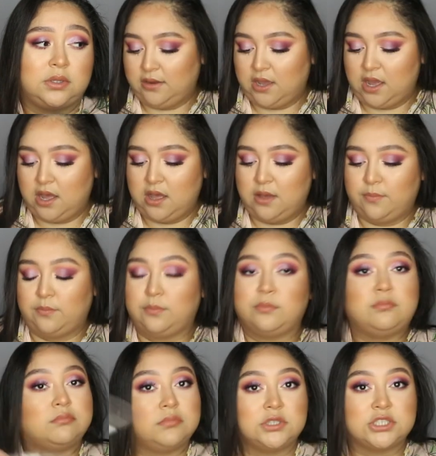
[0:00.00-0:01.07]

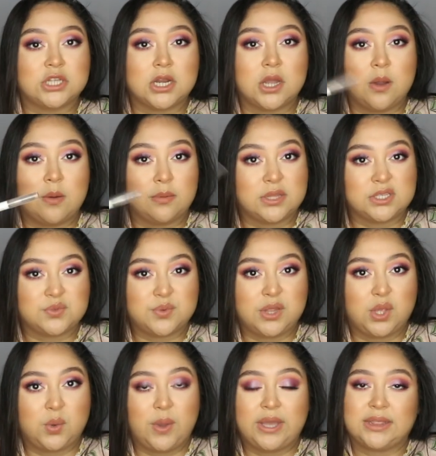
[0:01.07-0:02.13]
And we're just gonna go with this
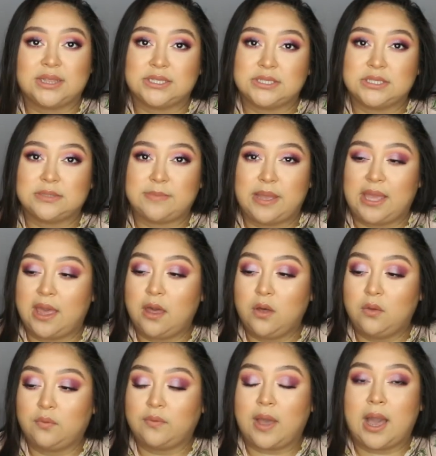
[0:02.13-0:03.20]
really quick. This is my
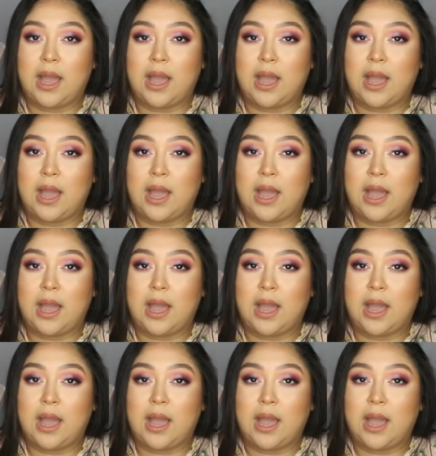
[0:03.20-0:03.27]
e.l.f.